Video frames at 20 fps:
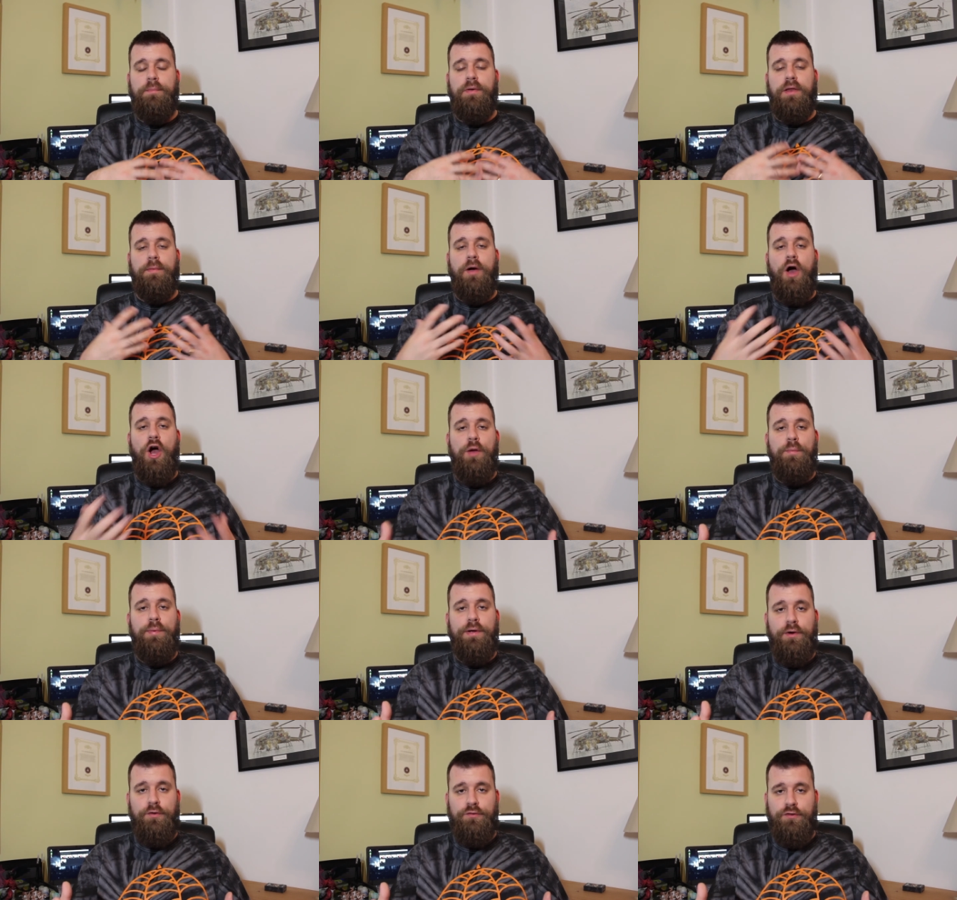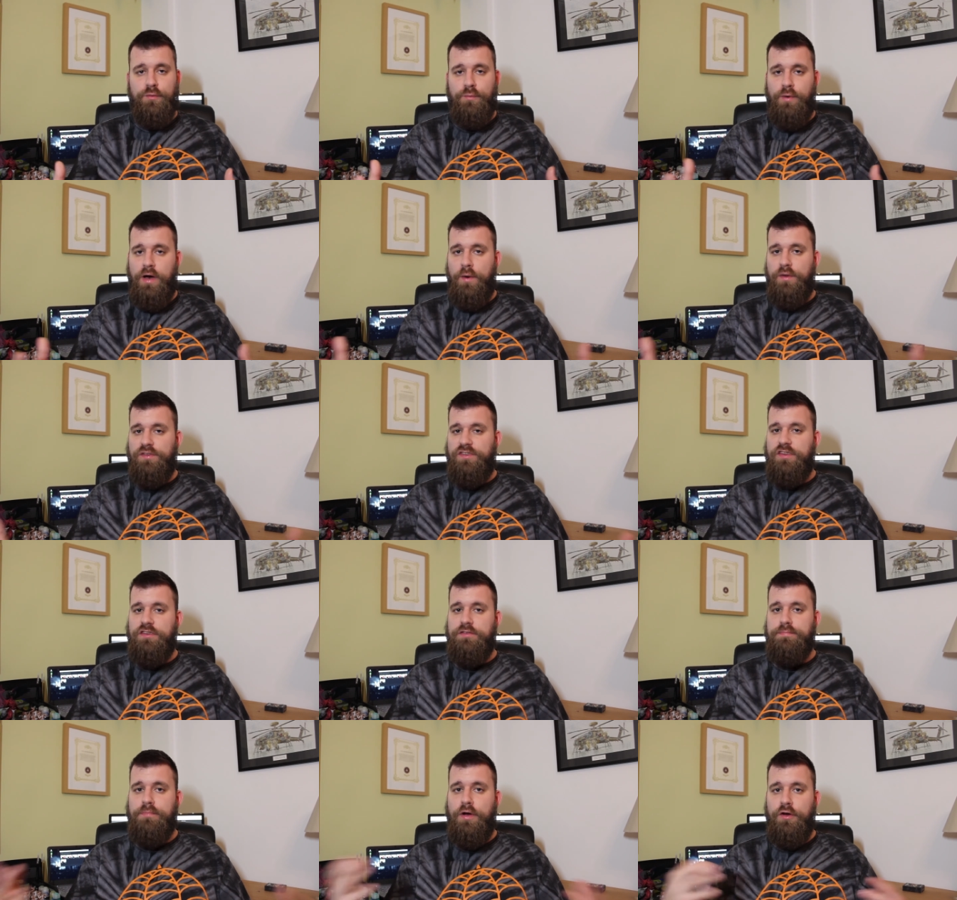but I'm hoping it'll do well. And
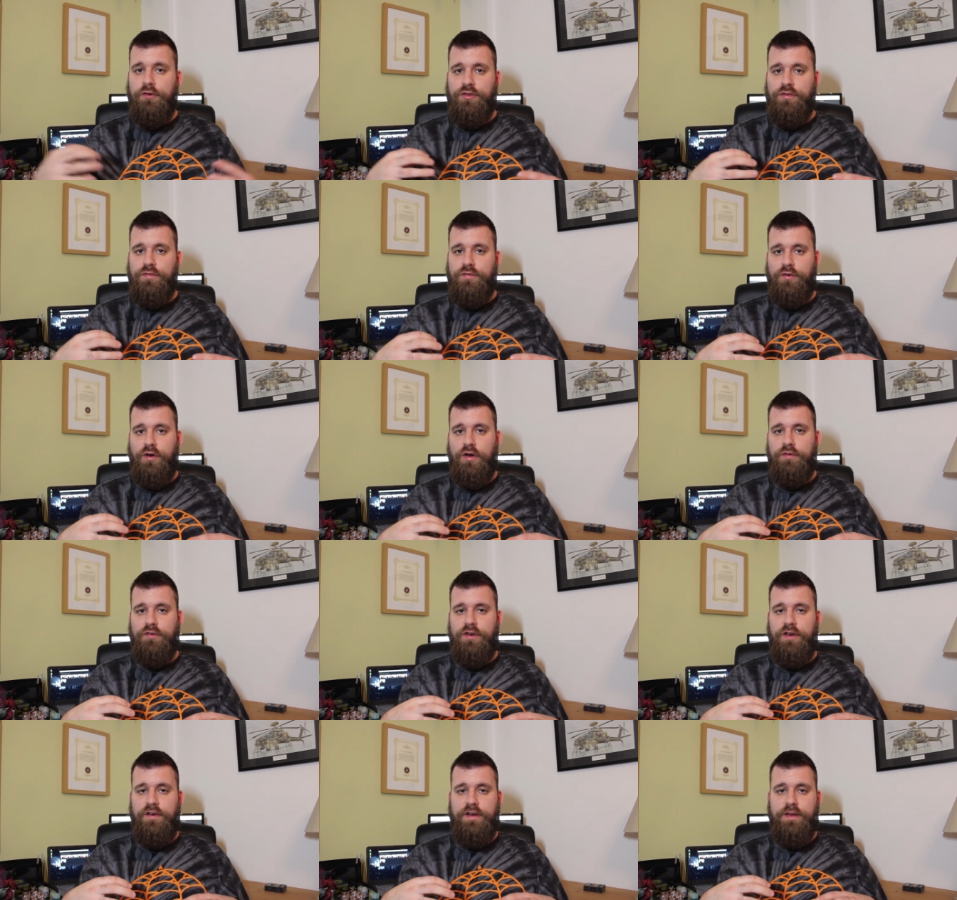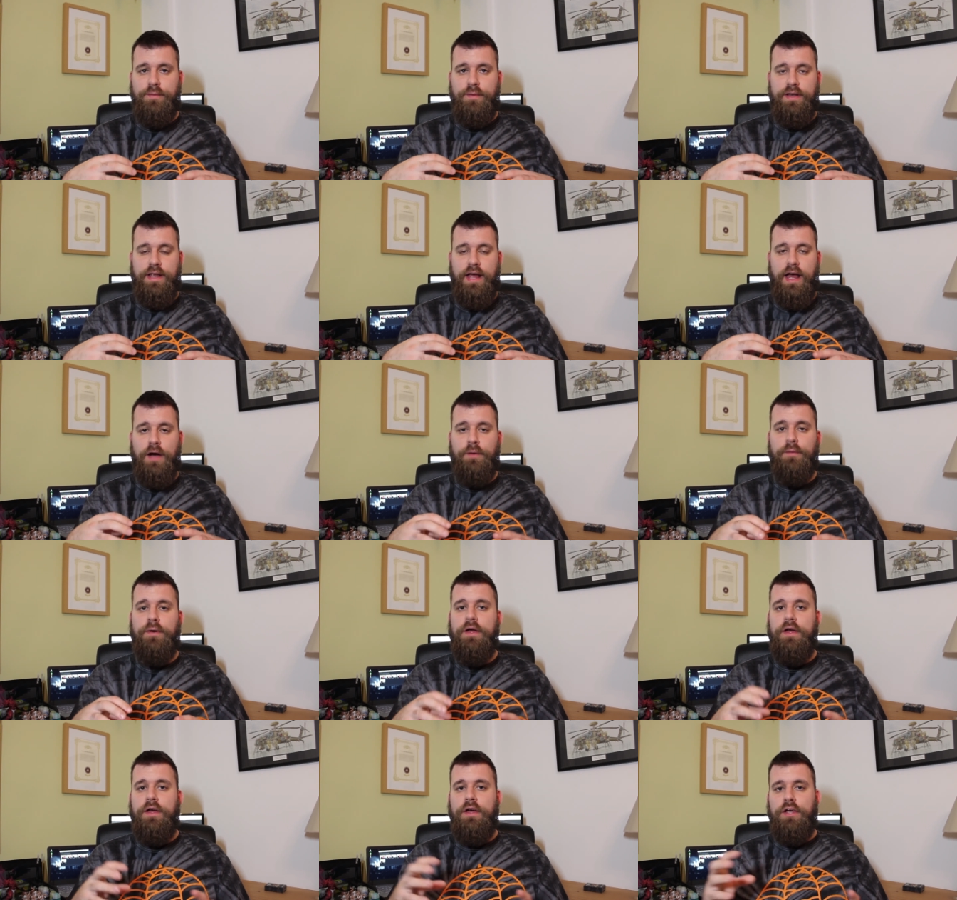since most of you are over here anyway now,